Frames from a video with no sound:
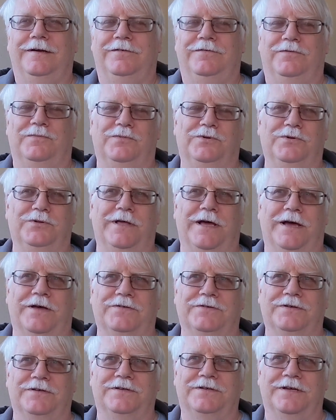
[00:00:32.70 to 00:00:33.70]
from
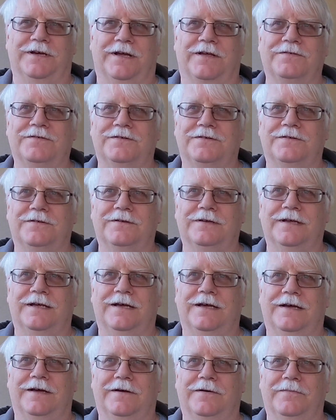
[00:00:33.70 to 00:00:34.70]
2006.
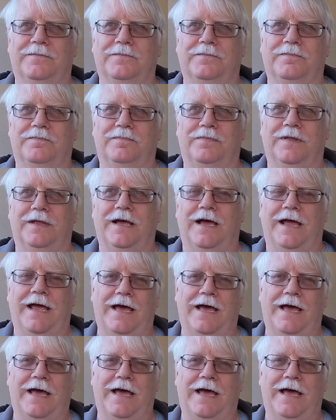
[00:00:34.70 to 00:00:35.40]
I